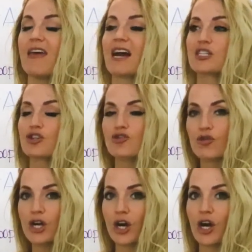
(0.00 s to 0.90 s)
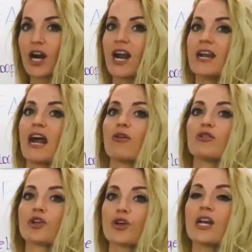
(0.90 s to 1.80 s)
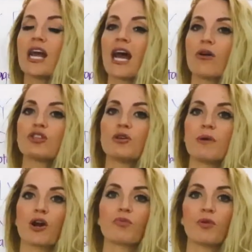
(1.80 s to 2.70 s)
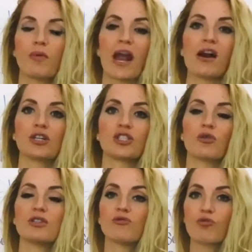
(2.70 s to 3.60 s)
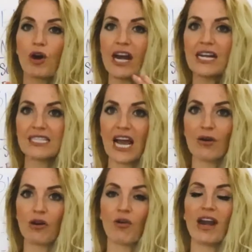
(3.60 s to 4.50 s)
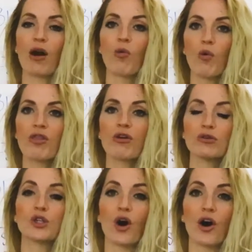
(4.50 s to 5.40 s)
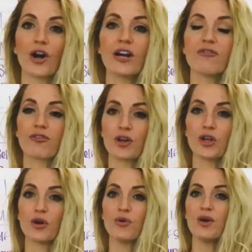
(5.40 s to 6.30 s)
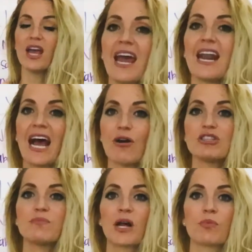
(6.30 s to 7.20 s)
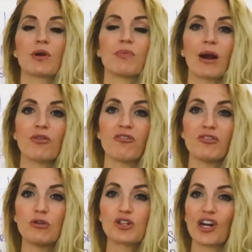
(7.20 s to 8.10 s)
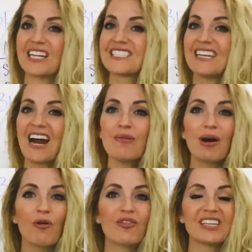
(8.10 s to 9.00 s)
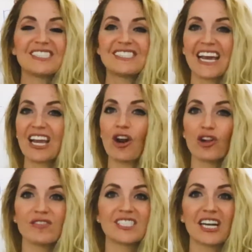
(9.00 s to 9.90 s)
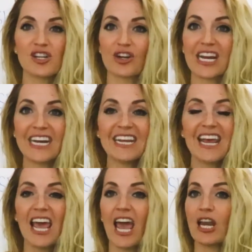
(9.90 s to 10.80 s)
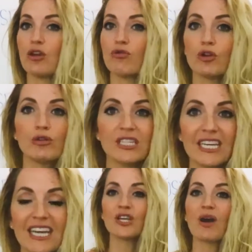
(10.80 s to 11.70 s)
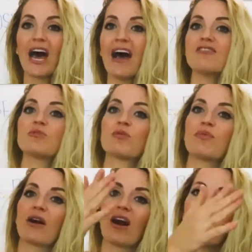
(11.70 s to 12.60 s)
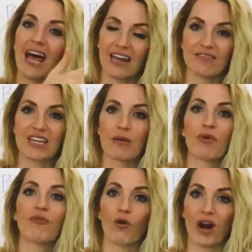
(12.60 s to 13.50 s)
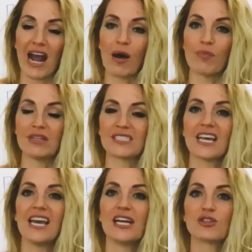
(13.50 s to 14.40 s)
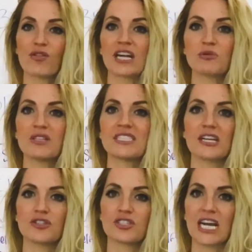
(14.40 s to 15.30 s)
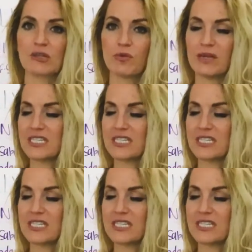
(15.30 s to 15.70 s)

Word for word: That's your trigger. Now learning how to better prepare. So writing down and write out what those are for you and how to better prepare in the future. It's not about the second all of a sudden you're in it and you lose it. You have to prepare prepare ahead of time before it happens. And so that's what this exercise would be